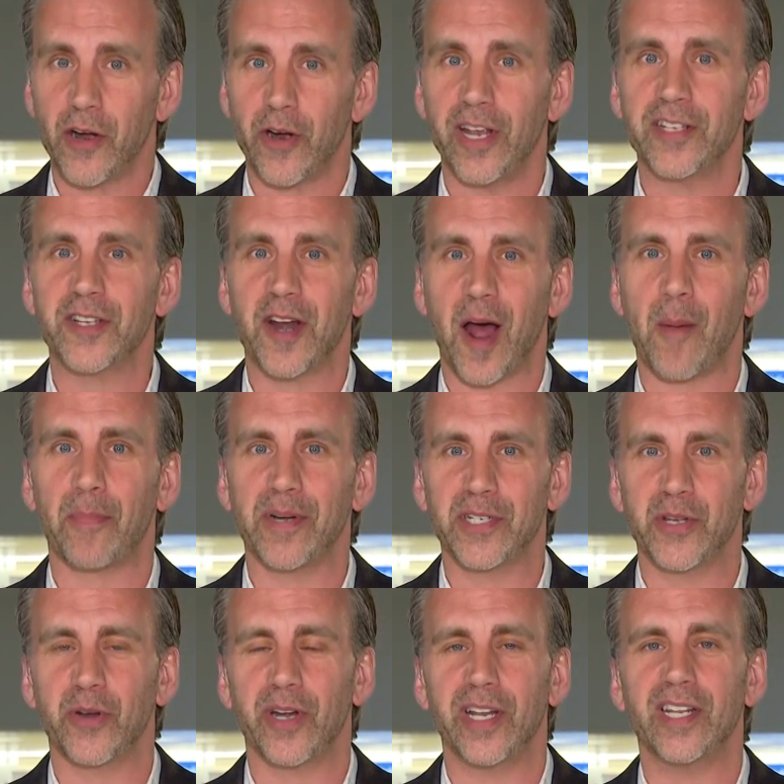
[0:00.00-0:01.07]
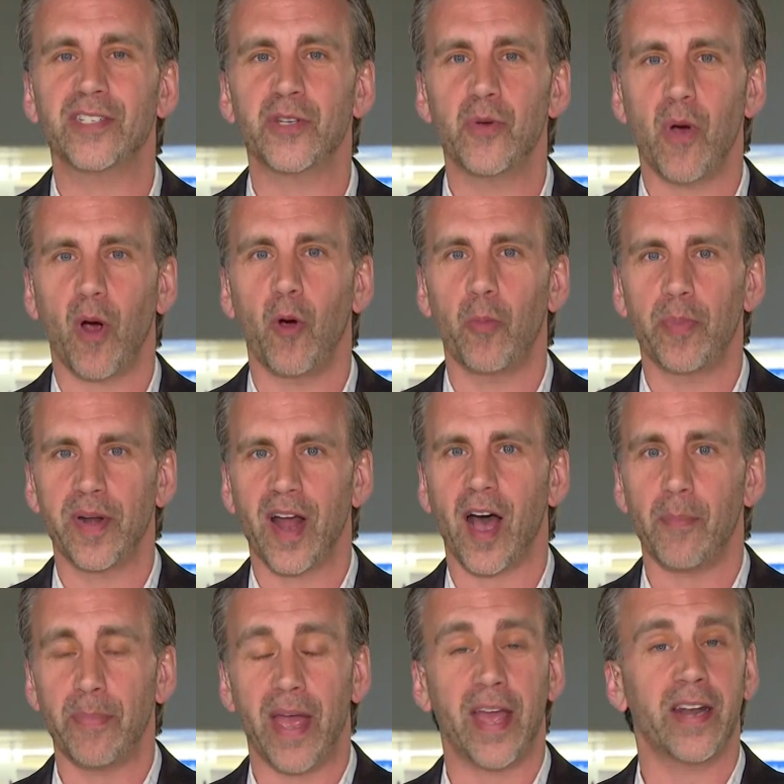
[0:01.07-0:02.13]
there is an opportunity to open
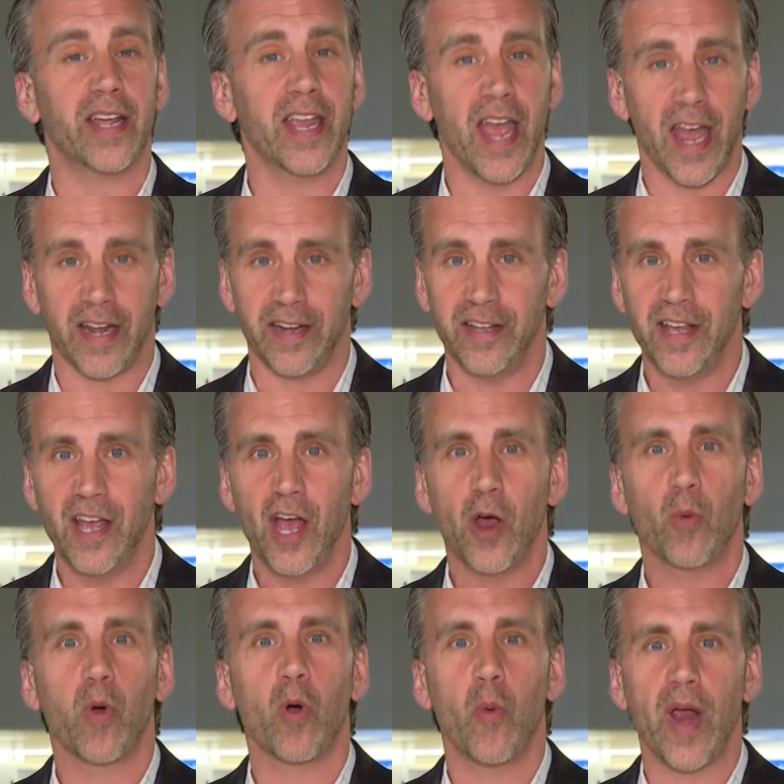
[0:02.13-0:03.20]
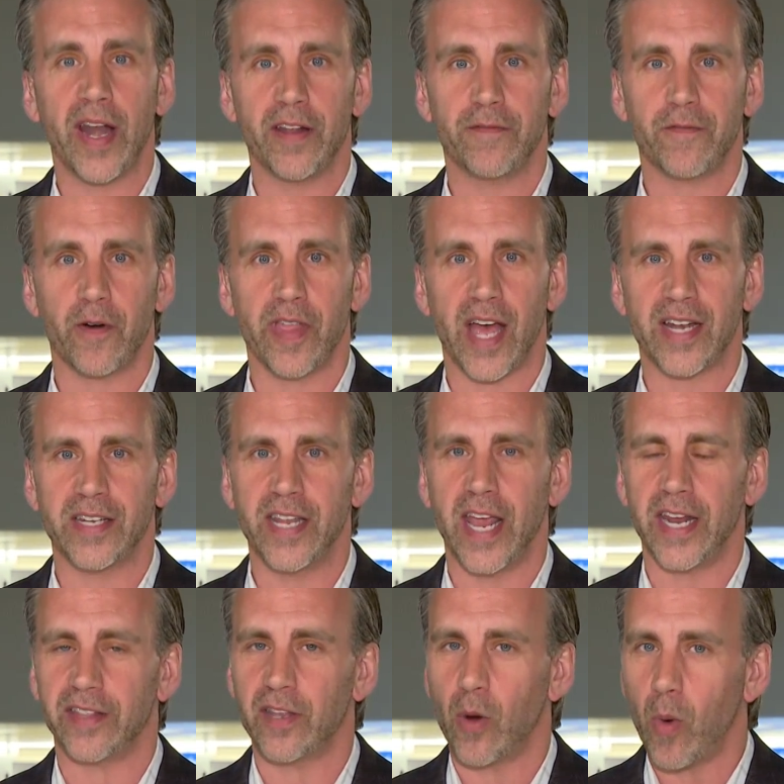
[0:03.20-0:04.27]
up. And again, we're waiting for that
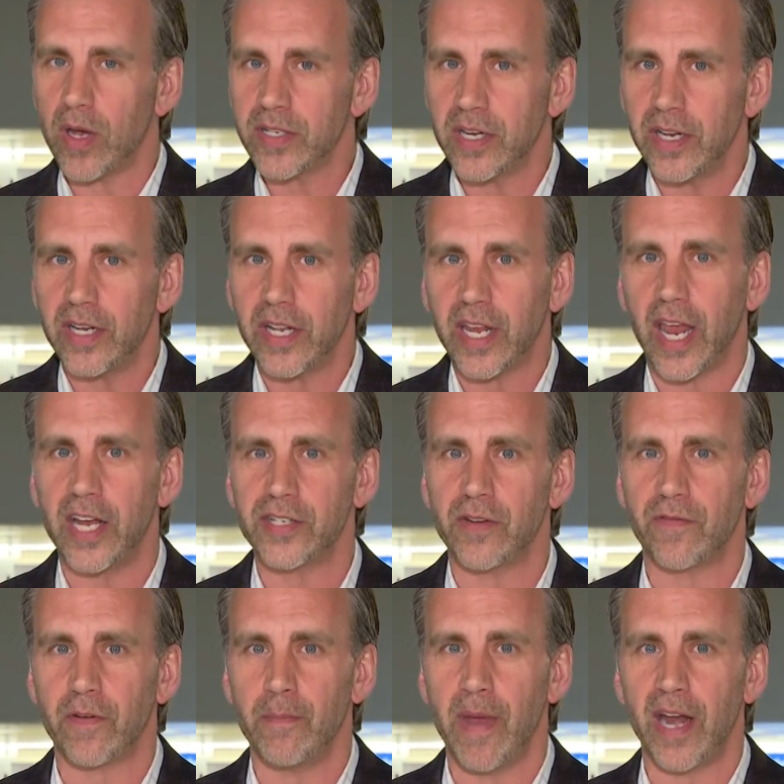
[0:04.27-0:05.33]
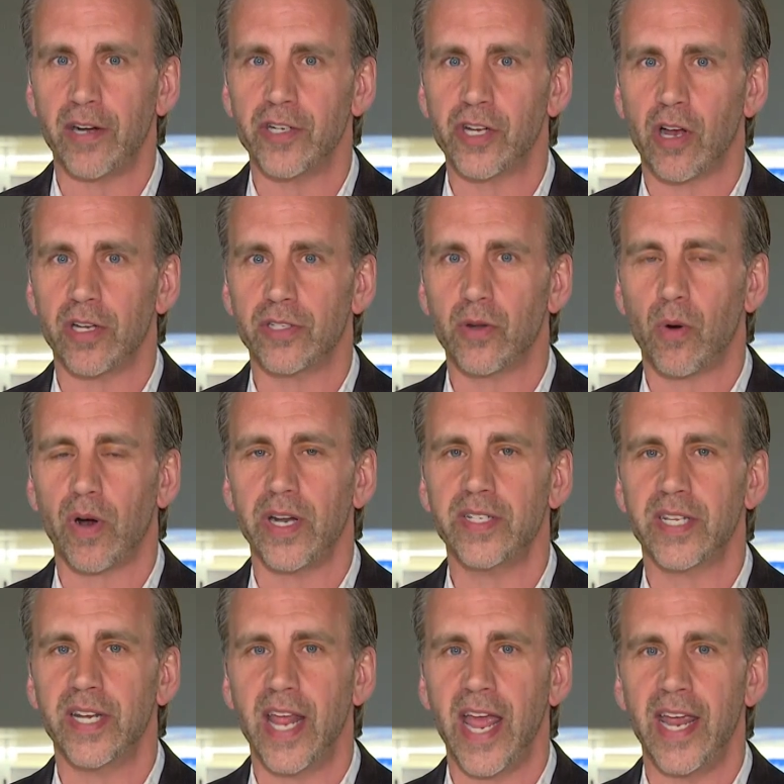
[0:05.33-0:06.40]
date. There was an indication from Mayor John Tory
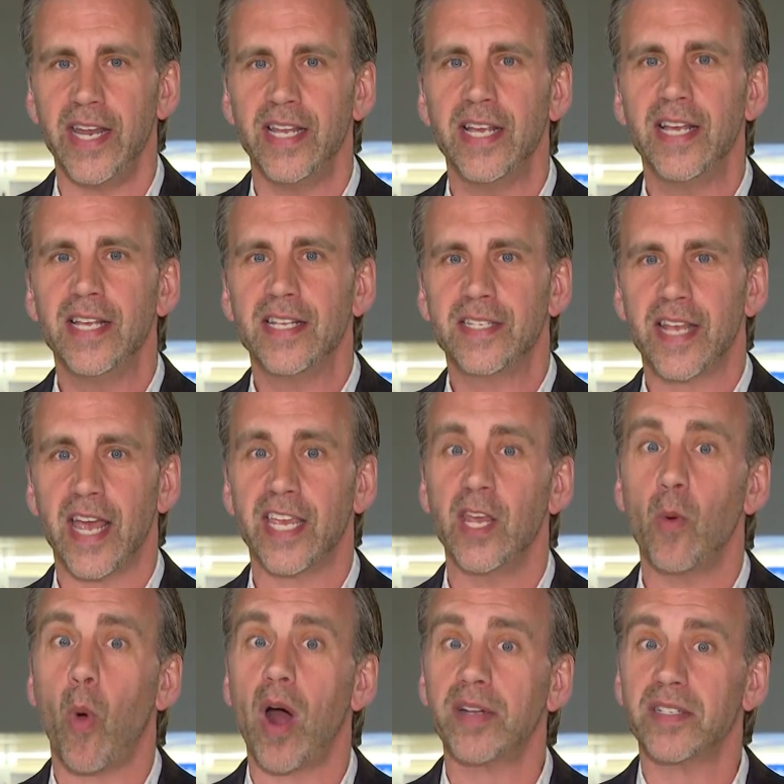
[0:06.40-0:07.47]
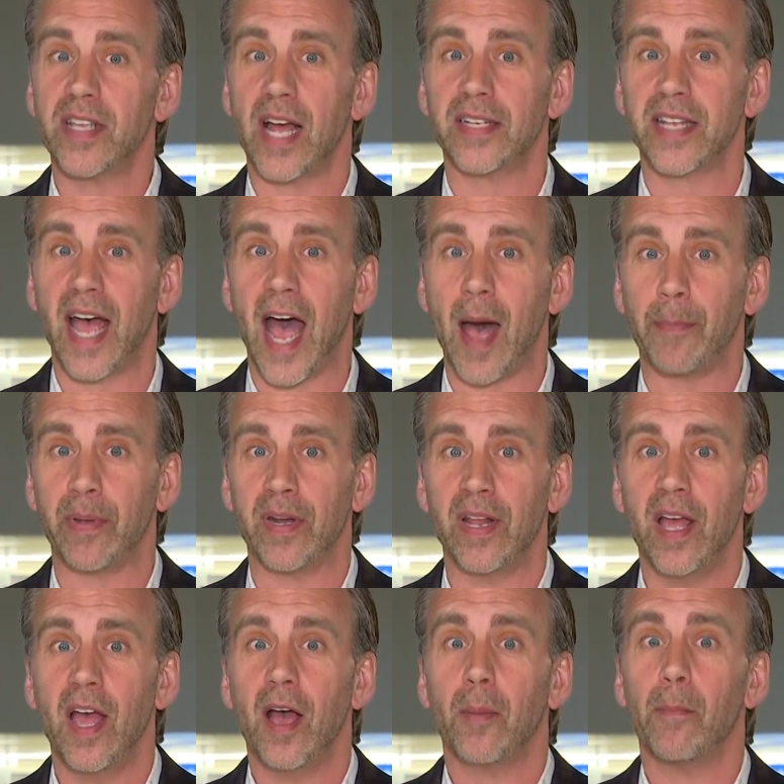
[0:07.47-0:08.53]
today saying he wants that to
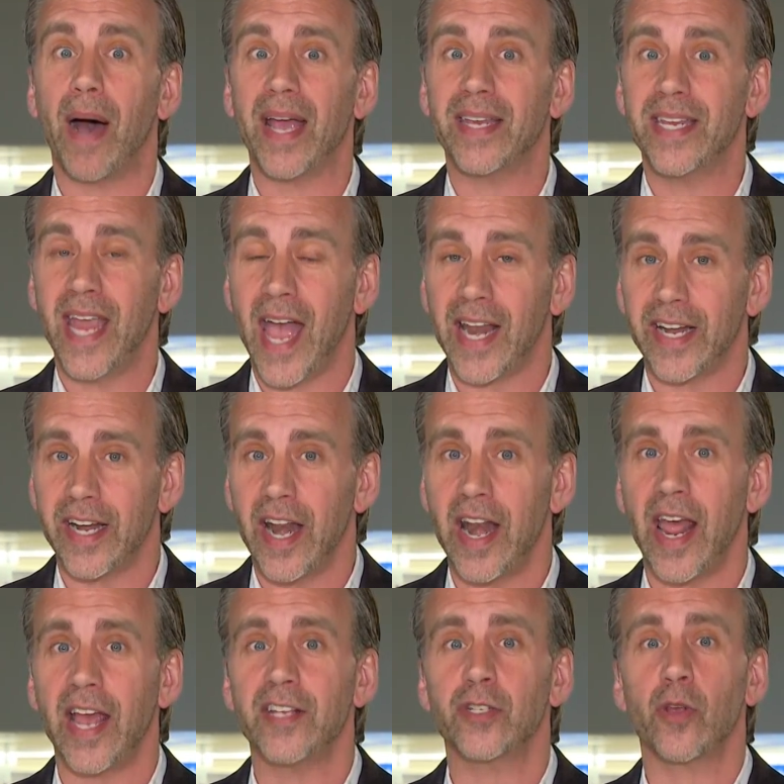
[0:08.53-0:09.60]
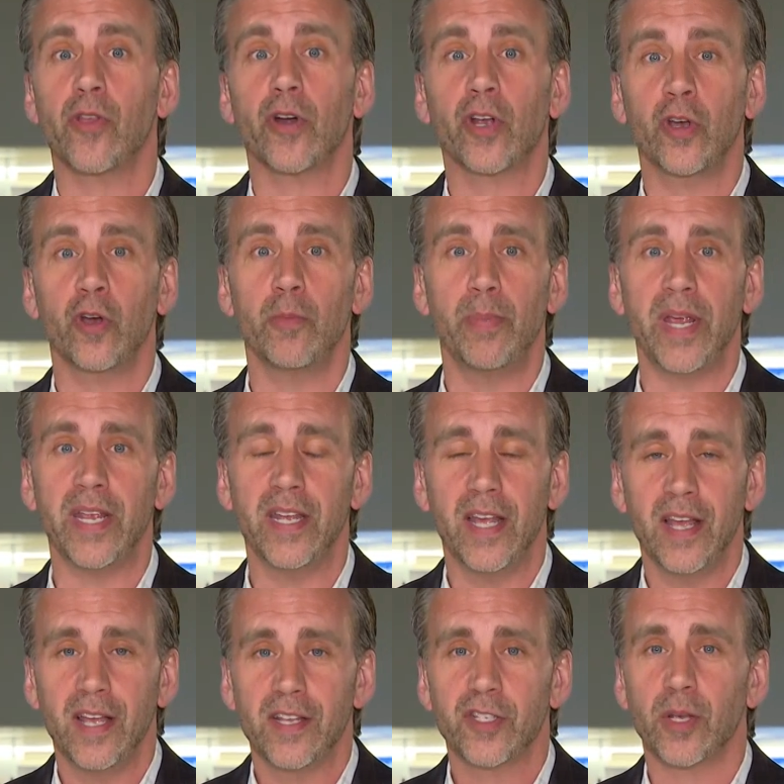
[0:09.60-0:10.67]
happen by Canada Day, so there could be
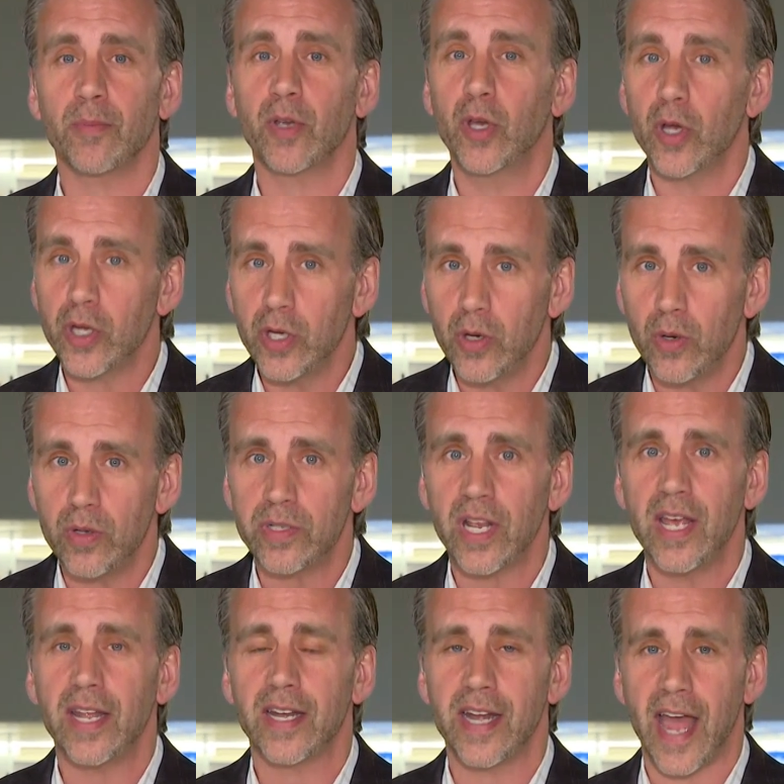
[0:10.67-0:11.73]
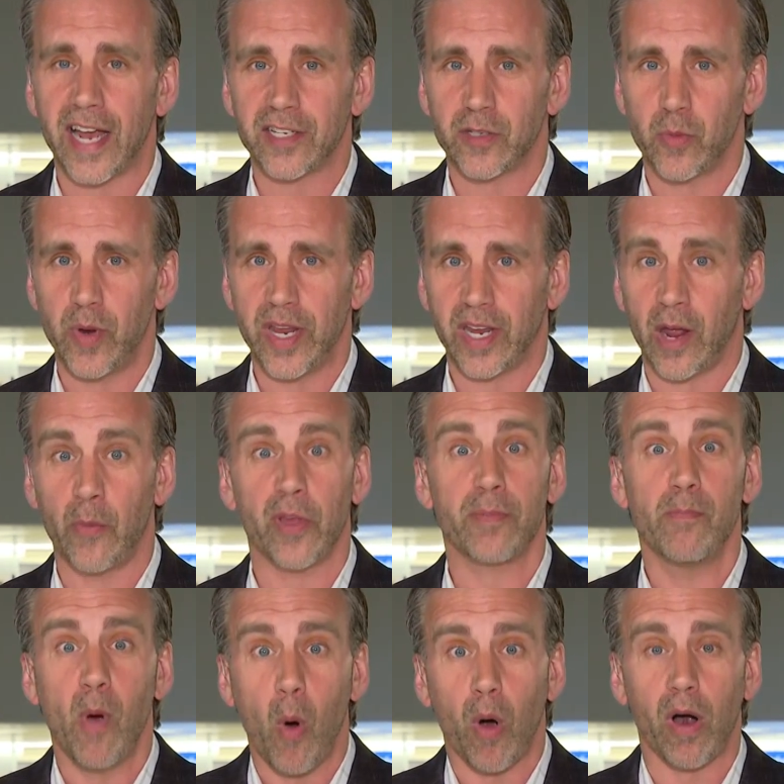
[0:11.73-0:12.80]
some good news next week. And
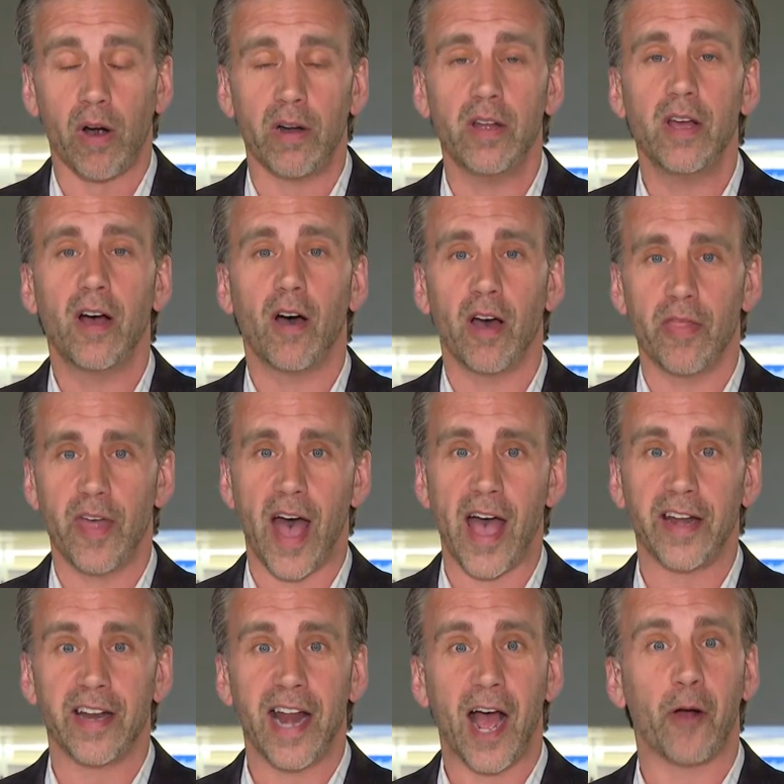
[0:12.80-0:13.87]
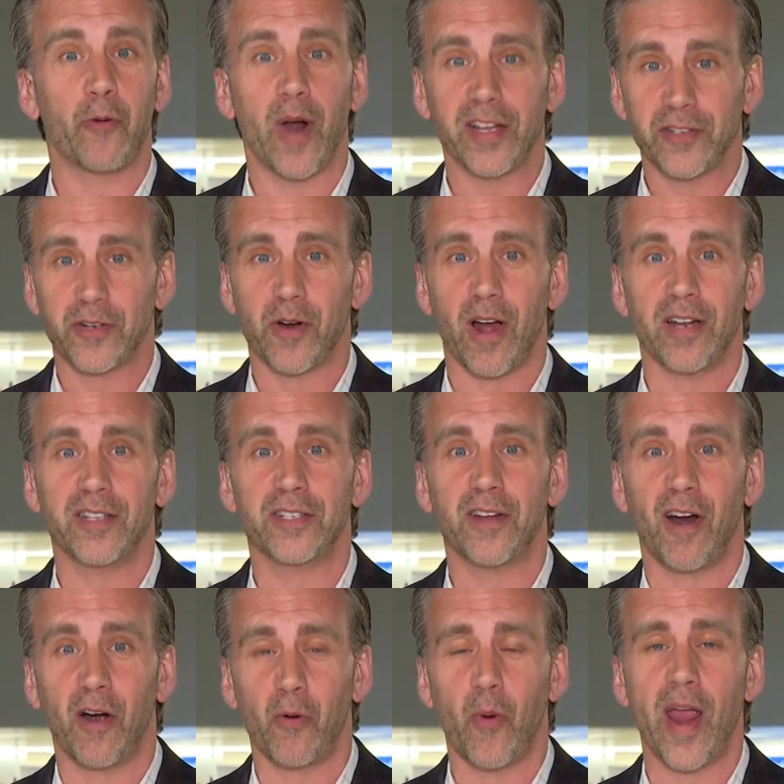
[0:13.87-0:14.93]
with more on that and how restaurants
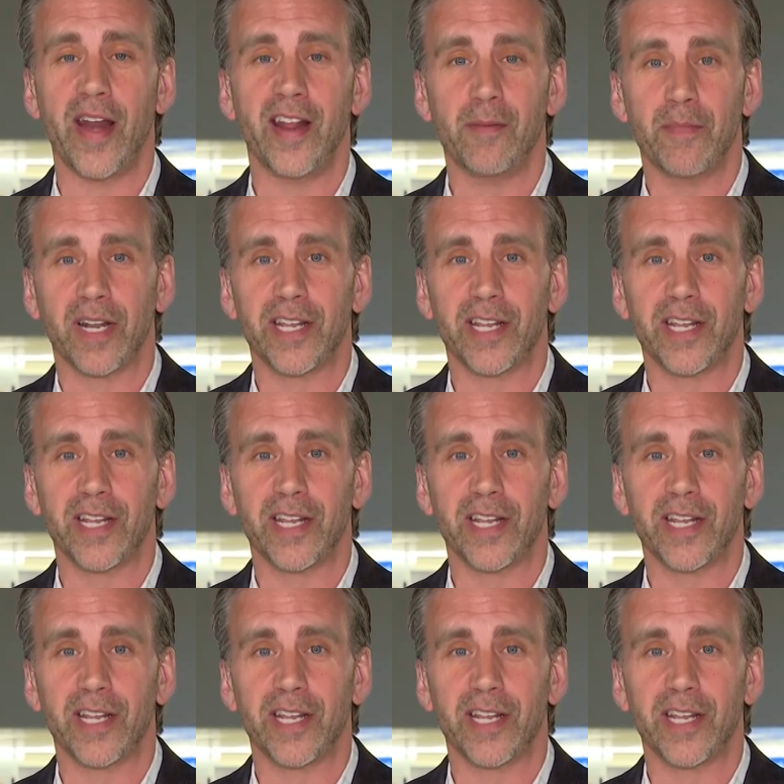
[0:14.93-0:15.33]
are waiting,